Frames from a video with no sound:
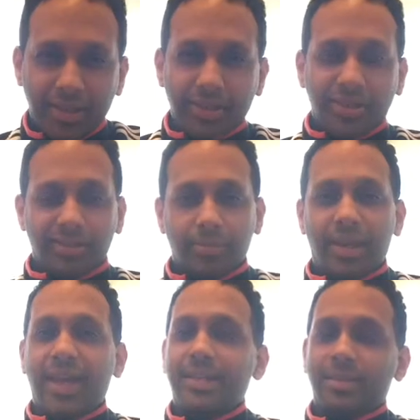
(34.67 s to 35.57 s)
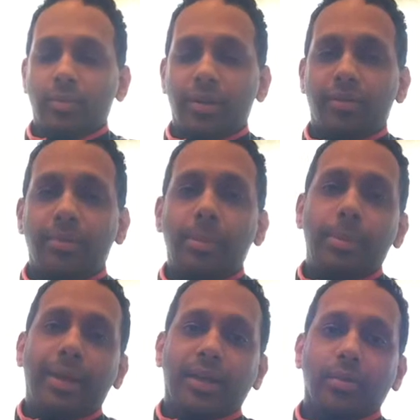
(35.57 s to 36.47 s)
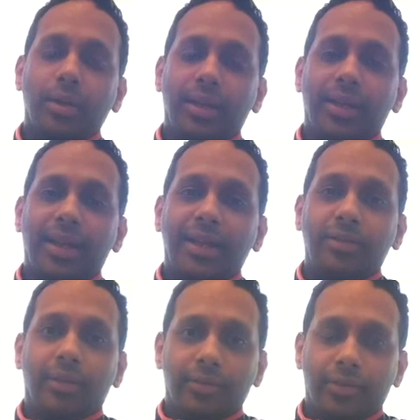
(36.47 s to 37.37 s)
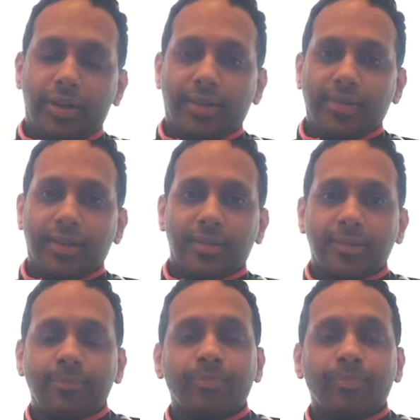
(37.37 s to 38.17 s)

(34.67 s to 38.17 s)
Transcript: So it's a bit hazy whether I remember Becker winning in 85 or 86.